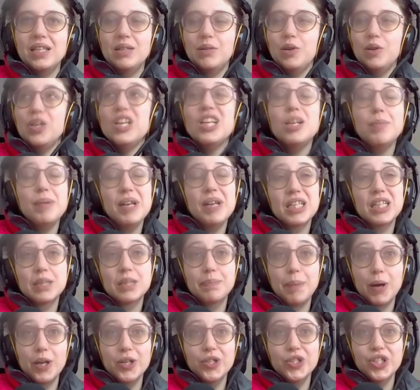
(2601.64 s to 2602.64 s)
you need to be a
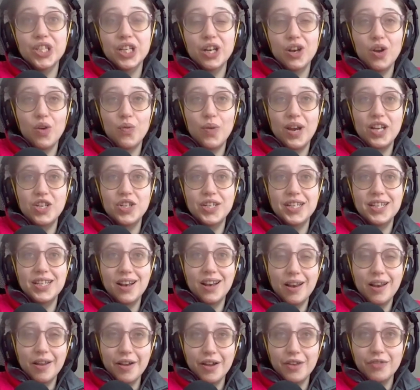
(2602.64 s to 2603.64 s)
sponge in a lot of ways. You need
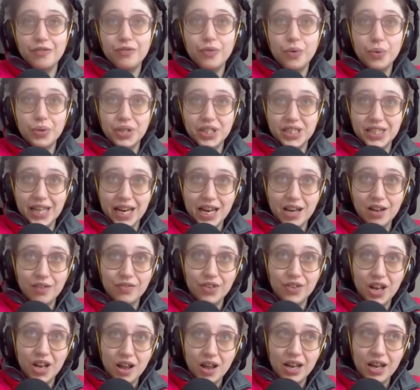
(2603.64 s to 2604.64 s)
to learn for the sake
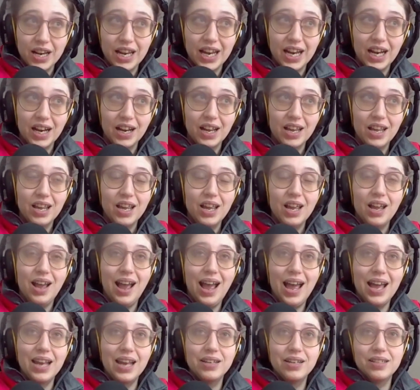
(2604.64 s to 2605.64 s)
of learning.
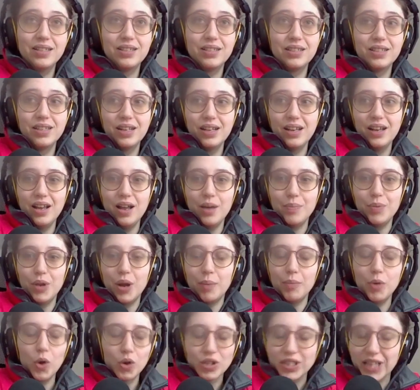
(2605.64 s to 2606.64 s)
And
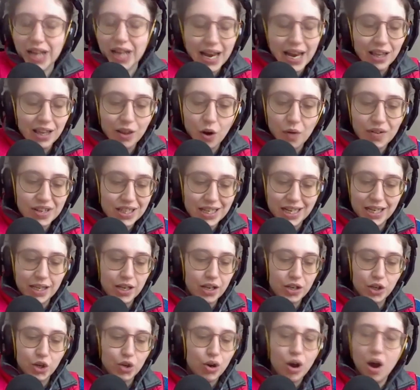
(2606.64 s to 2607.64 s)
I'm not saying obviously
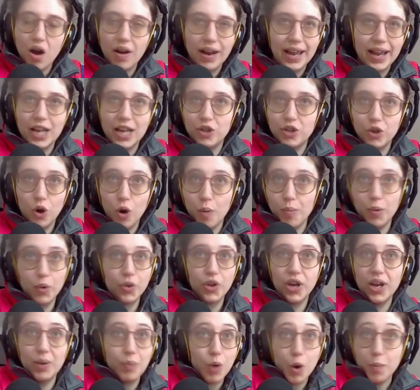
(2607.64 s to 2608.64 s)
that you can't get a job or
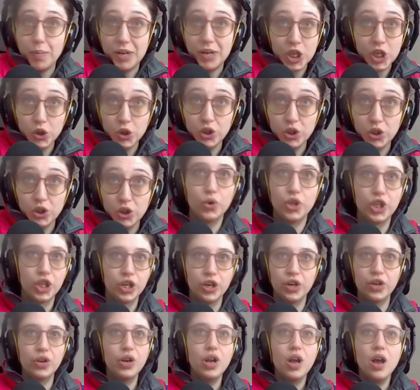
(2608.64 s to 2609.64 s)
that it won't be useful to
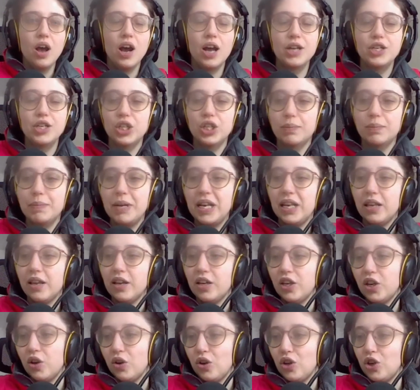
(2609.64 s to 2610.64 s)
you. I just mean
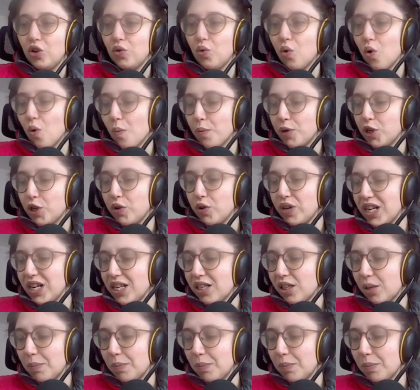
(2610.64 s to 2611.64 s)
that you
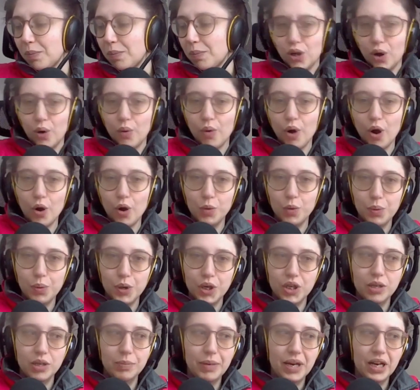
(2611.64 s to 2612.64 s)
need to be so
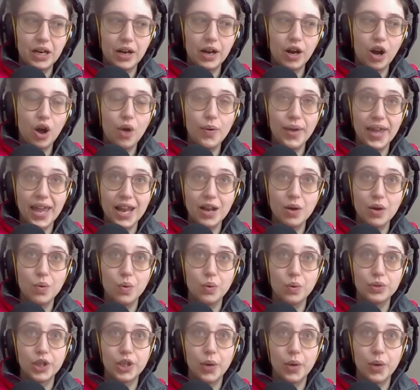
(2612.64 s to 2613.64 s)
open to being like, okay,
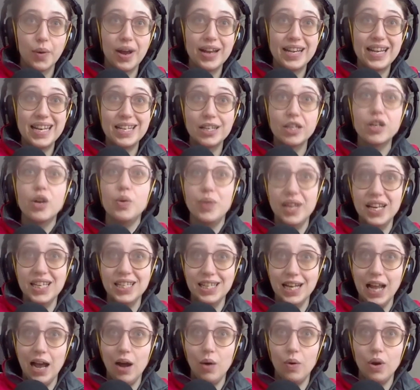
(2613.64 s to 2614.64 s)
cool. So I need to know
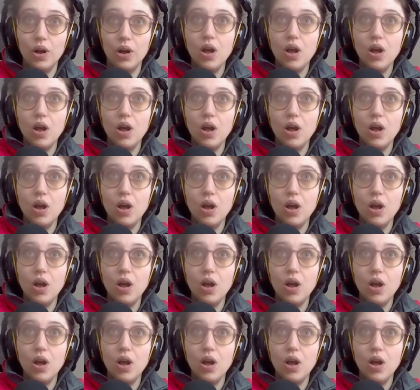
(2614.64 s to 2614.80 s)
this now.